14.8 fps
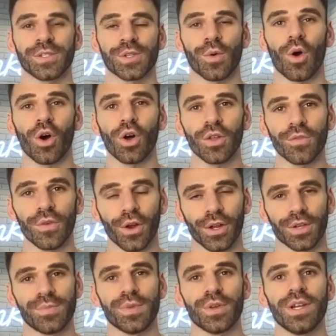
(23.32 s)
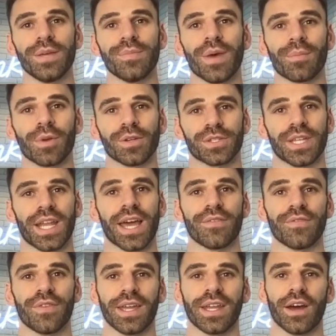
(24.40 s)
so all of our community members can
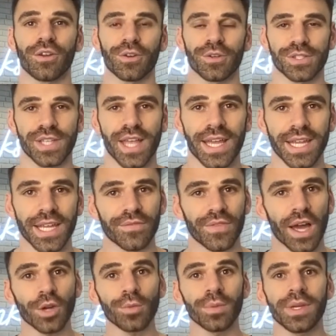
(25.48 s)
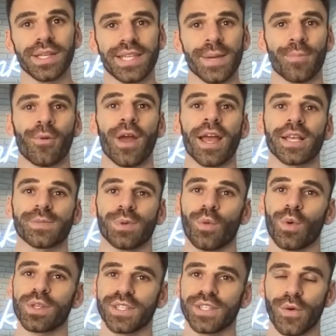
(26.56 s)
have an understanding of not only TipRanks, but
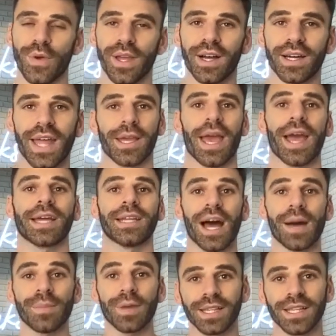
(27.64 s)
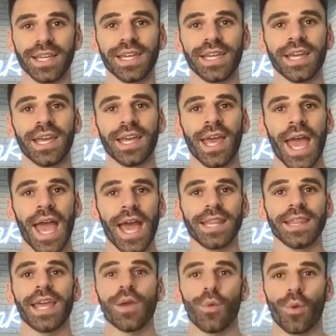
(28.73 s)
what's going on economically,
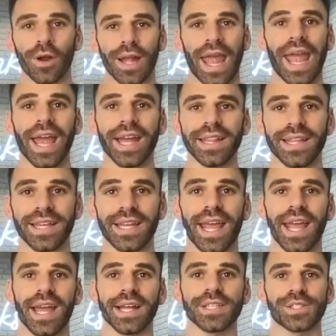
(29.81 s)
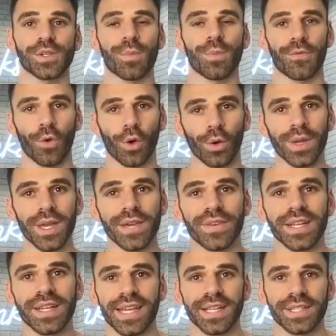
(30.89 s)
and they work hand in hand. So before we
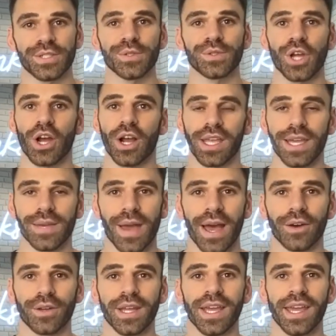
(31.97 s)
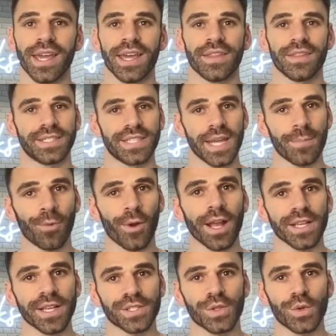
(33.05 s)
even get to talking about the
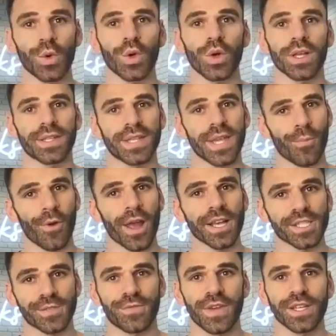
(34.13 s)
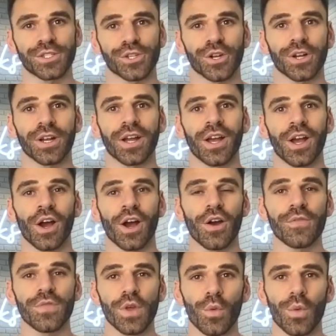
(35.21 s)
TipRanks tool, a TipRanks feature
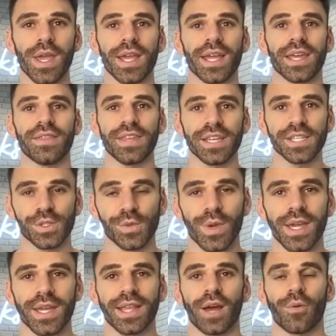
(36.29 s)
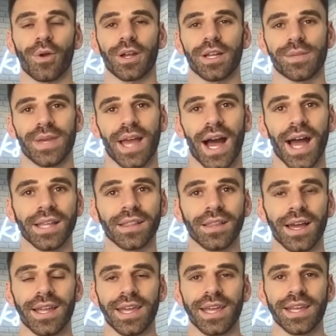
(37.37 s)
of the week, this week that we're going to be
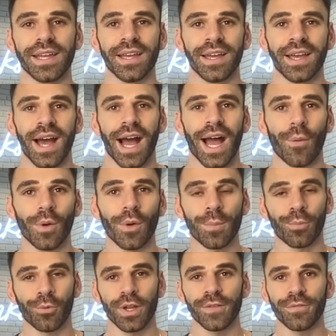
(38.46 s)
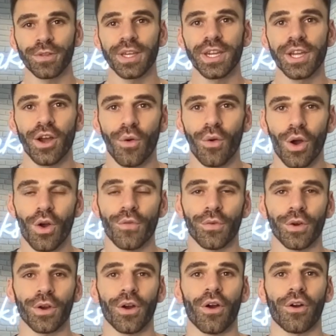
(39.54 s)
highlighting, I want to briefly go
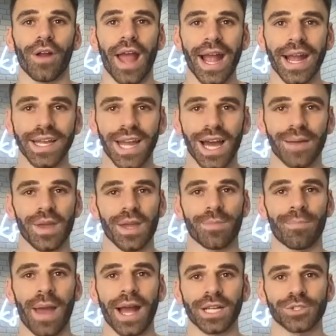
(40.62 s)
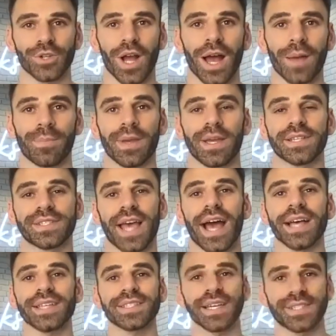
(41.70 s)
over our economic backdrop, because
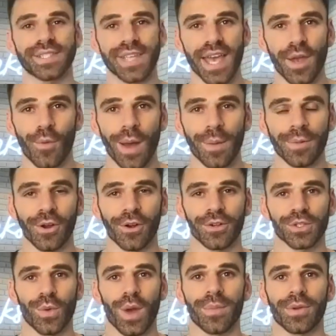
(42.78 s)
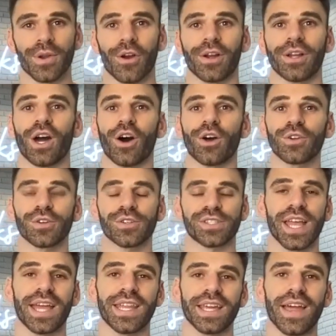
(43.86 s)
as I say, webinar to webinar, and
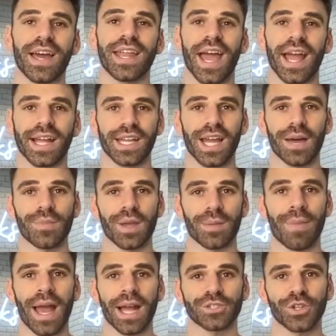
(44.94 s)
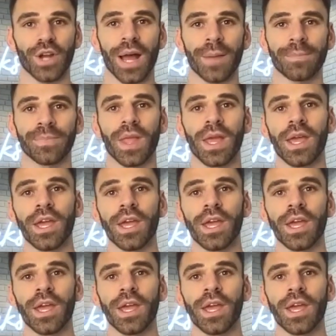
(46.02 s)
understanding that economic backdrop,